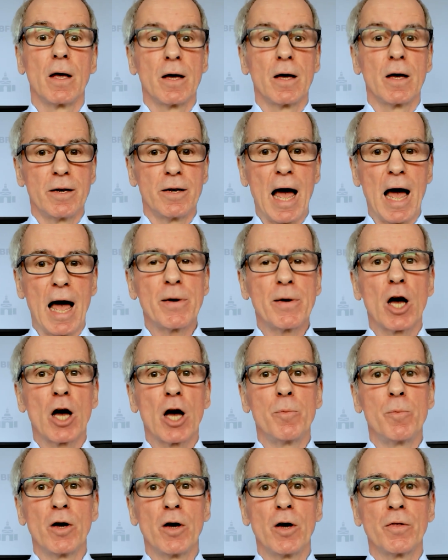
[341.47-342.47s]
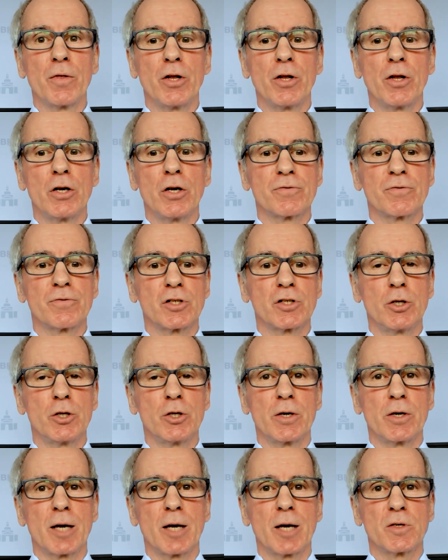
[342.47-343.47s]
Now we go beyond the news for
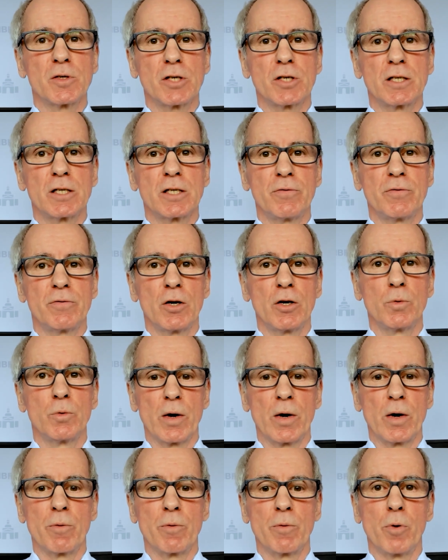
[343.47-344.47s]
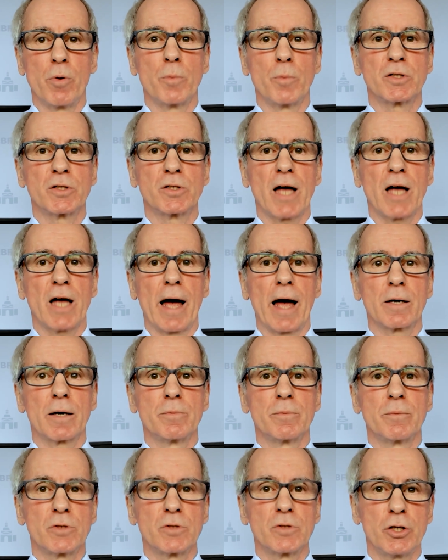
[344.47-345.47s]
Stuart Gibson's interview with Bob Stack.
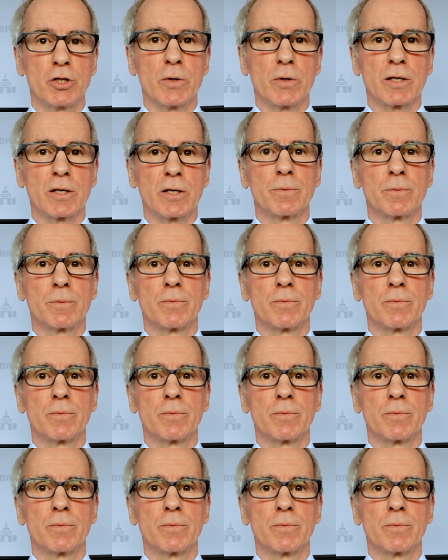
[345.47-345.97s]
Stuart.